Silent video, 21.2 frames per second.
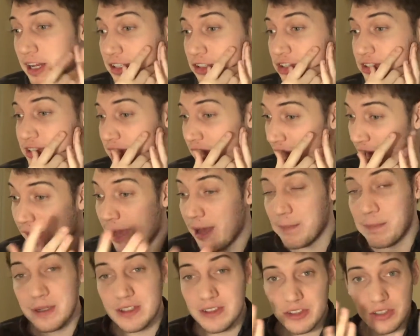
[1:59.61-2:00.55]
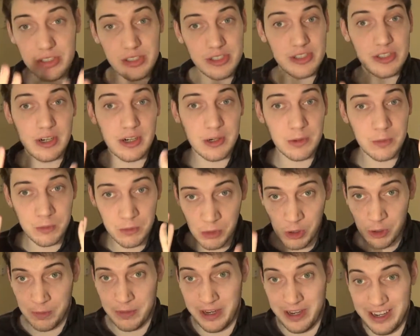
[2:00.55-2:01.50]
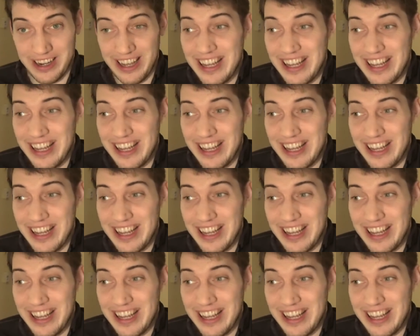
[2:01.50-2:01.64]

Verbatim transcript: It just happens to star woman.